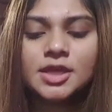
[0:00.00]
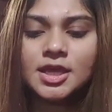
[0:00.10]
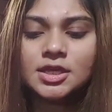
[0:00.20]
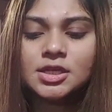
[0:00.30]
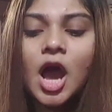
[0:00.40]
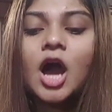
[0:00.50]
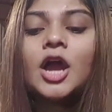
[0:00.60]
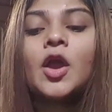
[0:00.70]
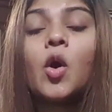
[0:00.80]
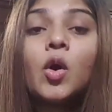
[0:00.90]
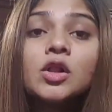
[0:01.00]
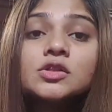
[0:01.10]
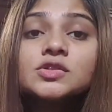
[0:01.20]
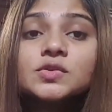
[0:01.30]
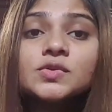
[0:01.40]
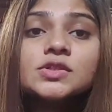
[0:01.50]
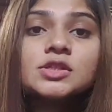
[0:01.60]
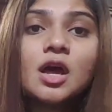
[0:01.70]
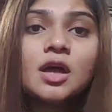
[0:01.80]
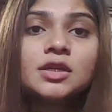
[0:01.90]
Then I also
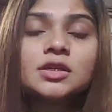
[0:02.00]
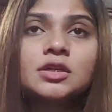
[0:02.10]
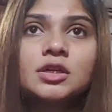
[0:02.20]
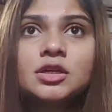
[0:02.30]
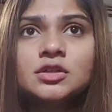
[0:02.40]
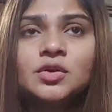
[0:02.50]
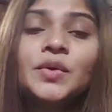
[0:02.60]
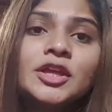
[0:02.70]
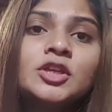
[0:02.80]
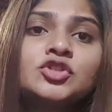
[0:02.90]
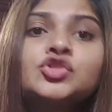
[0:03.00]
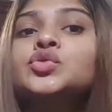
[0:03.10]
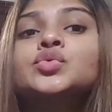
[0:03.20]
started going